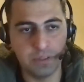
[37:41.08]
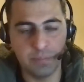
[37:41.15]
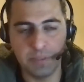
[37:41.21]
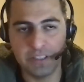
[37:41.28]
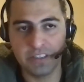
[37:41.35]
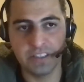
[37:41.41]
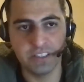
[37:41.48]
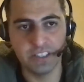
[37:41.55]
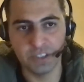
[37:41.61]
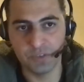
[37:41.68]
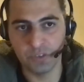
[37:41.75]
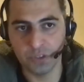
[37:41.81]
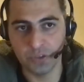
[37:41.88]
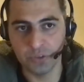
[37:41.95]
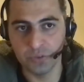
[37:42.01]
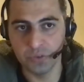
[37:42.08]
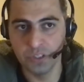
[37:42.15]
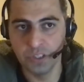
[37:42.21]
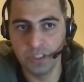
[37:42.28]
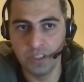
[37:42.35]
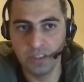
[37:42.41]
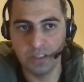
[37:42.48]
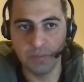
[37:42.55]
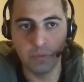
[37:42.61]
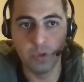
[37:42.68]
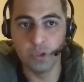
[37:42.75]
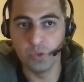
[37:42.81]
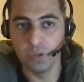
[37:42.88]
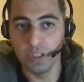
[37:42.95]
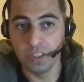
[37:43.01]
better it is for you. The
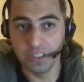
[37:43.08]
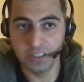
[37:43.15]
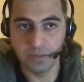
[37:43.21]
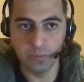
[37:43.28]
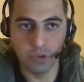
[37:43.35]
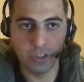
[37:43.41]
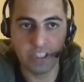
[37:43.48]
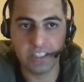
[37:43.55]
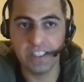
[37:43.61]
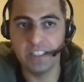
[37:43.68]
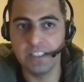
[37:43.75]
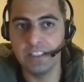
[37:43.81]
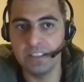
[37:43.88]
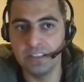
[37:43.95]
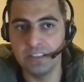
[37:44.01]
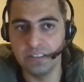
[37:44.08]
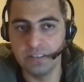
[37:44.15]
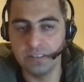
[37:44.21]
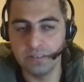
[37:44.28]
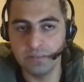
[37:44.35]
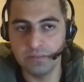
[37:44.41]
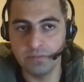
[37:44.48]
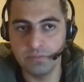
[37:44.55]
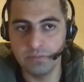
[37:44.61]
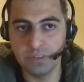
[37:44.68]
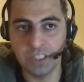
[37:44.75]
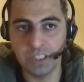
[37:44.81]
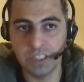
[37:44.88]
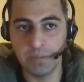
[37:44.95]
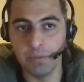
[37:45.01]
more you learn, the more technically
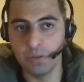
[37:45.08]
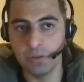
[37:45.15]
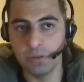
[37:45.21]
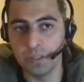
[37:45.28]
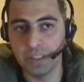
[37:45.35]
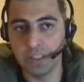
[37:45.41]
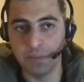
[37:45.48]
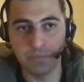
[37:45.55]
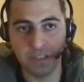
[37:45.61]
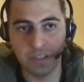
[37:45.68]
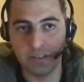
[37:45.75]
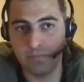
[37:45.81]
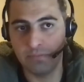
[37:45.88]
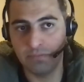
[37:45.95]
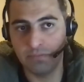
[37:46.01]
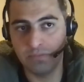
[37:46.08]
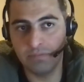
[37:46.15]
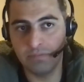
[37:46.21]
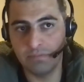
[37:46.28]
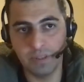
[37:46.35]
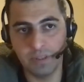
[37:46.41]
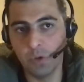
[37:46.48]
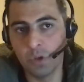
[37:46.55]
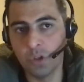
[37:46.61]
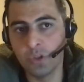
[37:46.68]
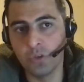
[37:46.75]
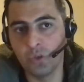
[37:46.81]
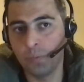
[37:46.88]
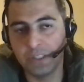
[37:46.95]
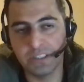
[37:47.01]
stable you become, and the more you
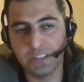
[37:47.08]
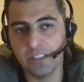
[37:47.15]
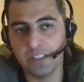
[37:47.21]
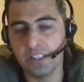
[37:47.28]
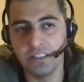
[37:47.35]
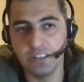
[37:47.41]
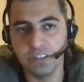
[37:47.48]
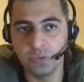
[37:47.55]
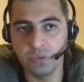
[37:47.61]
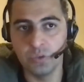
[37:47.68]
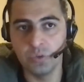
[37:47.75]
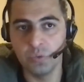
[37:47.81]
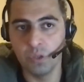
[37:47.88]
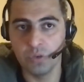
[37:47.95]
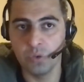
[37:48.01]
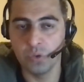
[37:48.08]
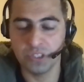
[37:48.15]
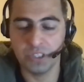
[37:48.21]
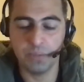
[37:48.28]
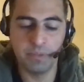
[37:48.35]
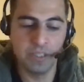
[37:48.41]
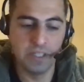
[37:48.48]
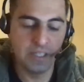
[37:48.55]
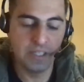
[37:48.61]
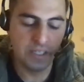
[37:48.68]
know, basically your worth goes up.